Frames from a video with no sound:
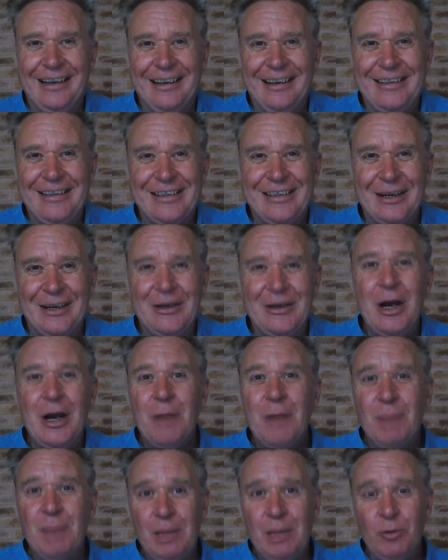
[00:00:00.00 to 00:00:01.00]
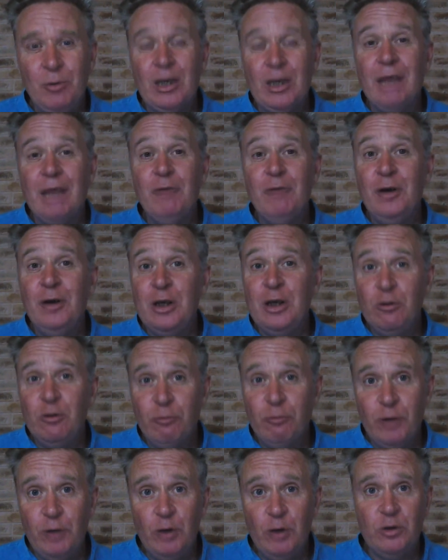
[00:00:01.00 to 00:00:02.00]
So people get very
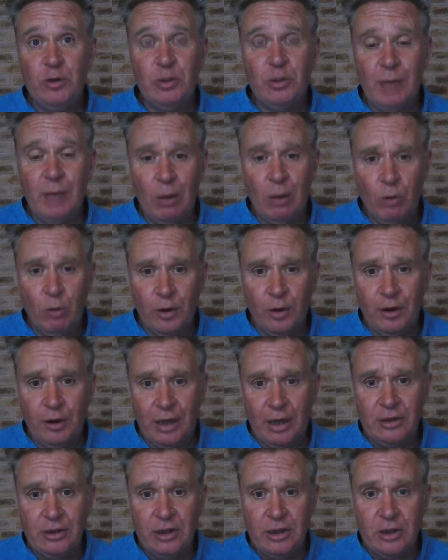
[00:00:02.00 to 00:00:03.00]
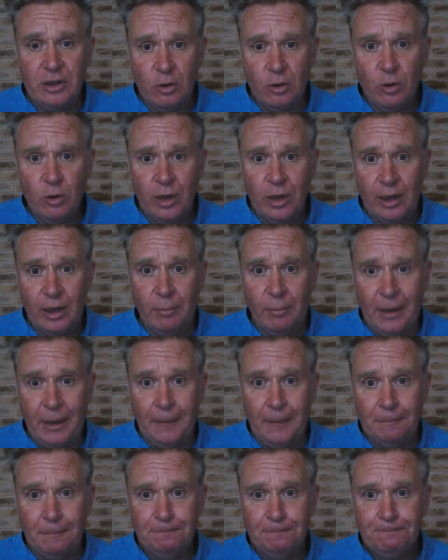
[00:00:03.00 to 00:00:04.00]
confused about what they're actually talking
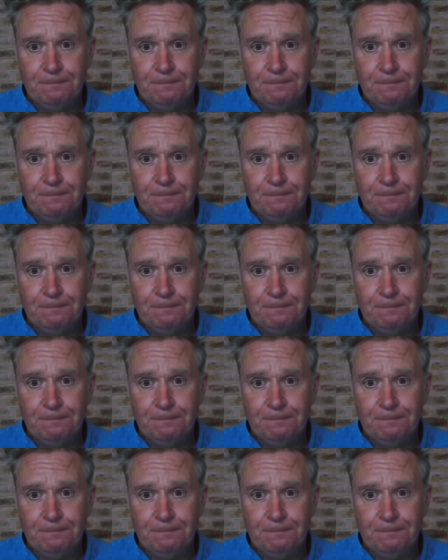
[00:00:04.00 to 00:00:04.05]
about.